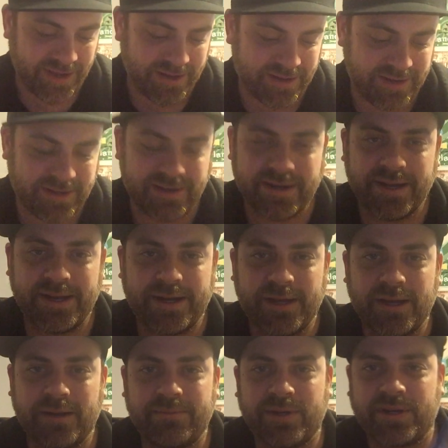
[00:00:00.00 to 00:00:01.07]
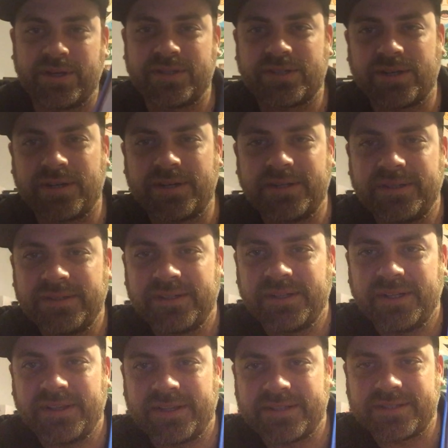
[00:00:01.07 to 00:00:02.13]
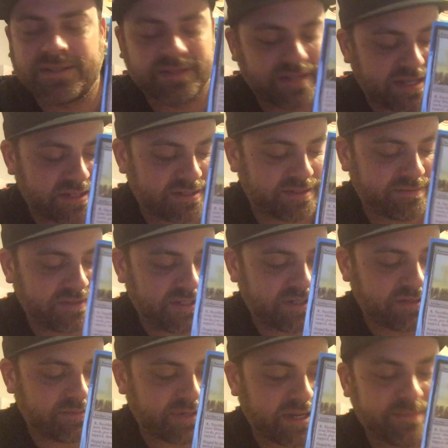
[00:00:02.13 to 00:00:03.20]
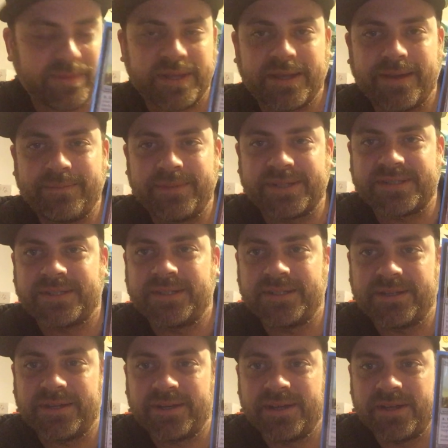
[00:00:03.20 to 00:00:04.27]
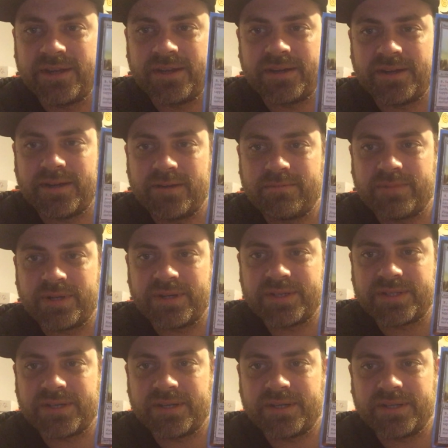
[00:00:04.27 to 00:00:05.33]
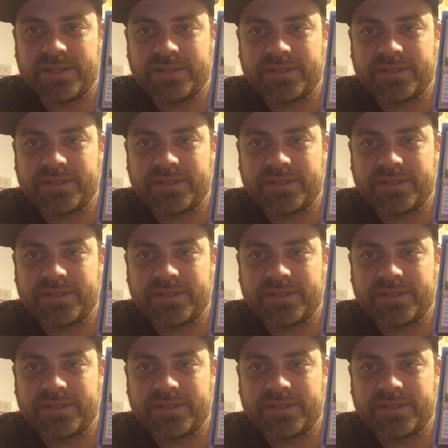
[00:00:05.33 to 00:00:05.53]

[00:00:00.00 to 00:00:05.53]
All right, Burnished Heart. That's the last of the ramp that got mixed in here. All right, Burnished Heart.